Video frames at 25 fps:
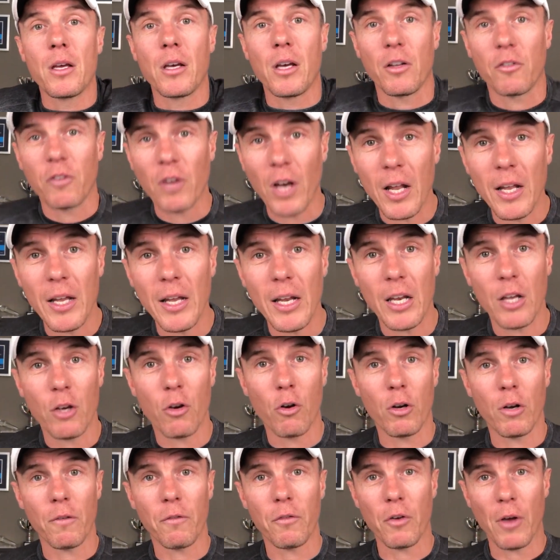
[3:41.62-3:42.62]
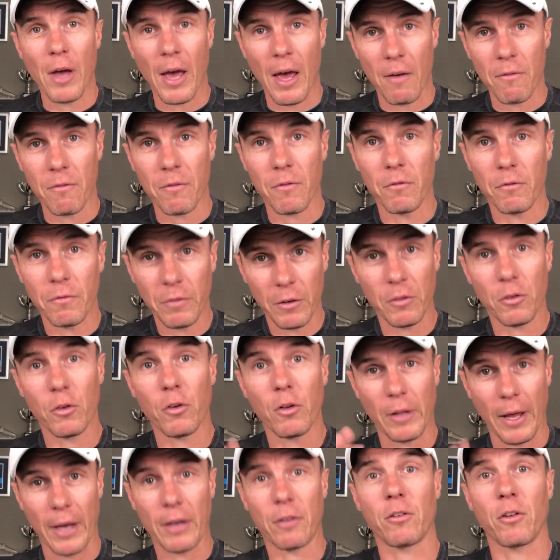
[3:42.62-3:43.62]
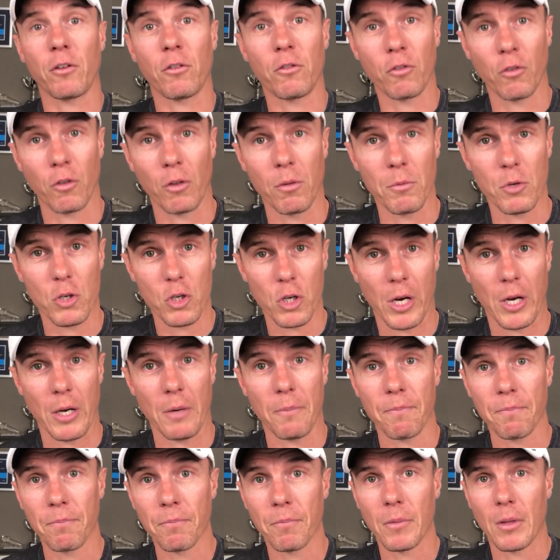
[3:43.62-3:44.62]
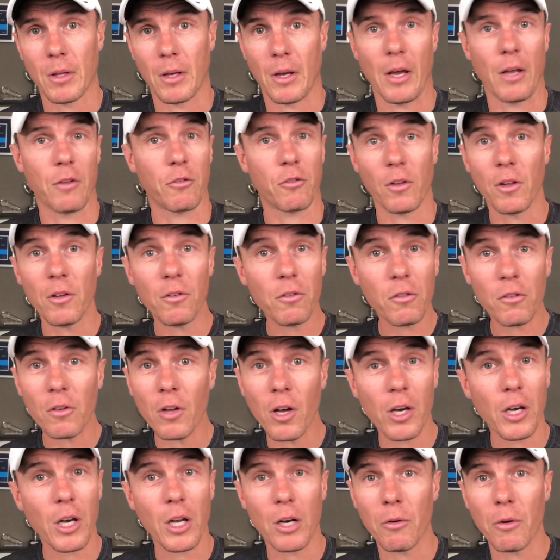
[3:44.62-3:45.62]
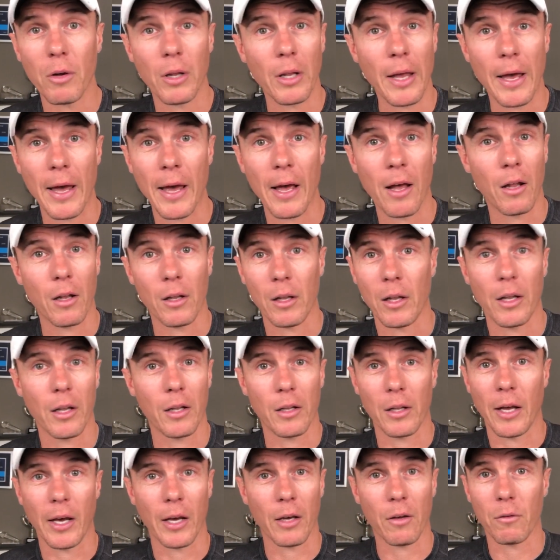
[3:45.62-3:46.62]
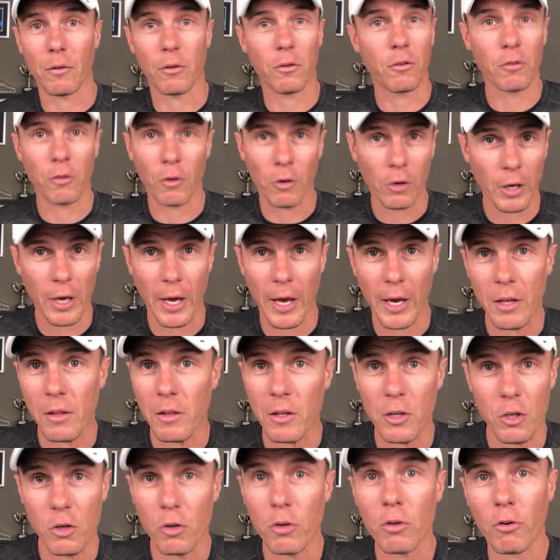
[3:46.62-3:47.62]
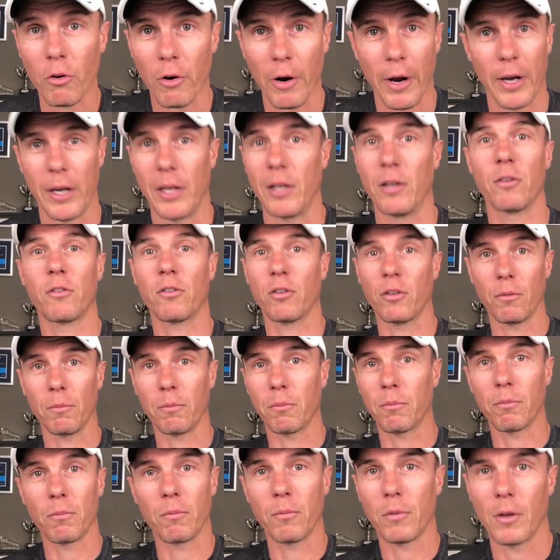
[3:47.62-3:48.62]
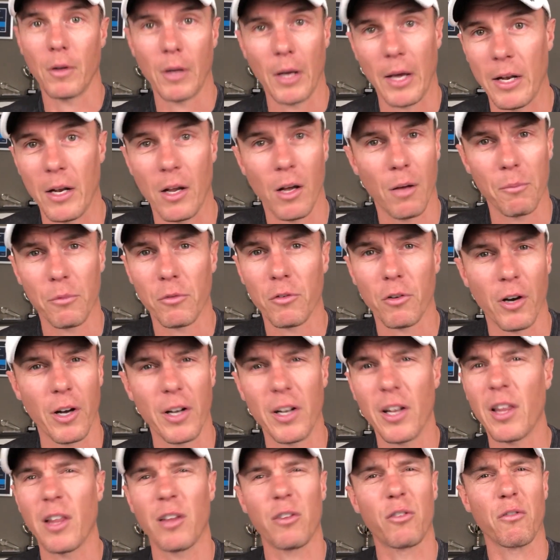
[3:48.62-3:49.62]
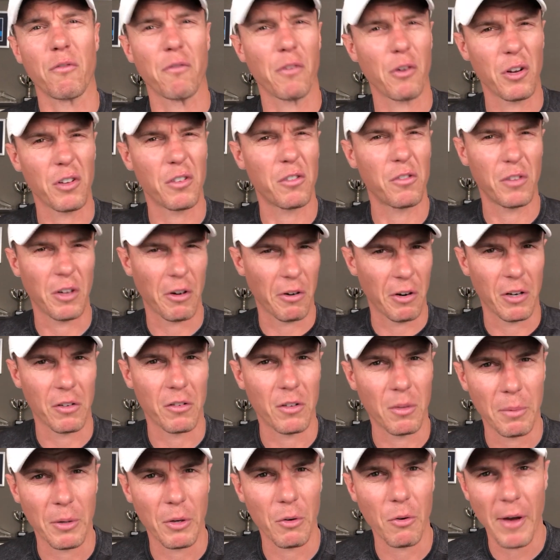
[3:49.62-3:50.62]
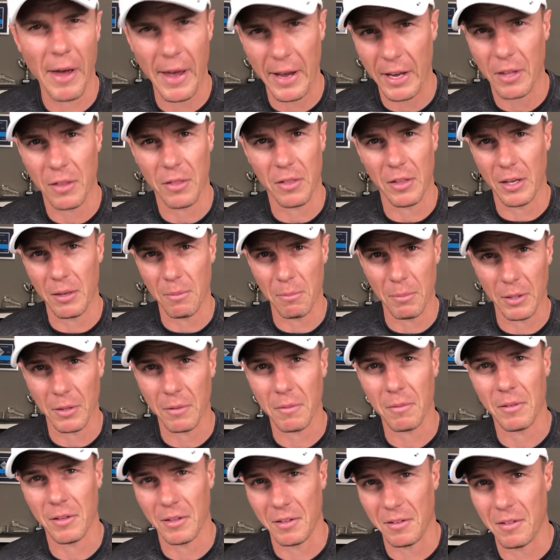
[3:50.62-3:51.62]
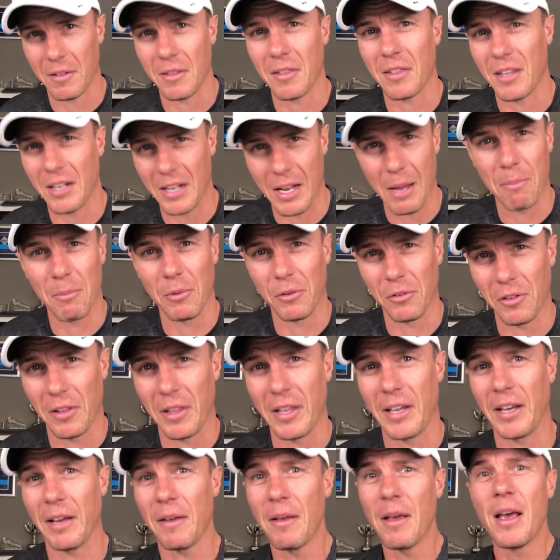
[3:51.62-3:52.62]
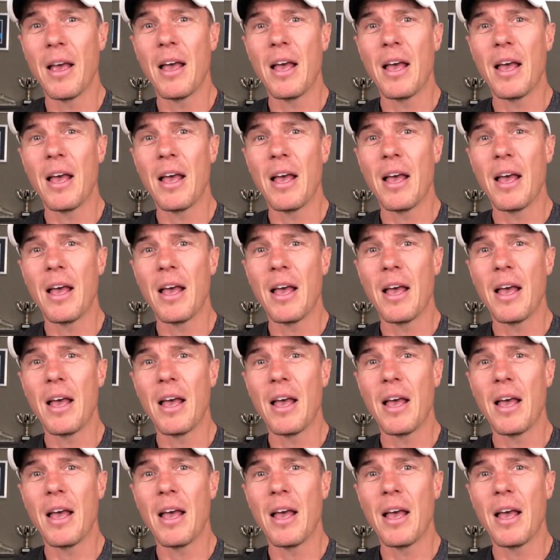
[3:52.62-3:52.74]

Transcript: It's only any good if you have physical access to the machine. So this is not going to allow like Sergey in the Ukraine to, and I'm sorry, I know that's a very stereotypical hacker thing, but the numbers are there.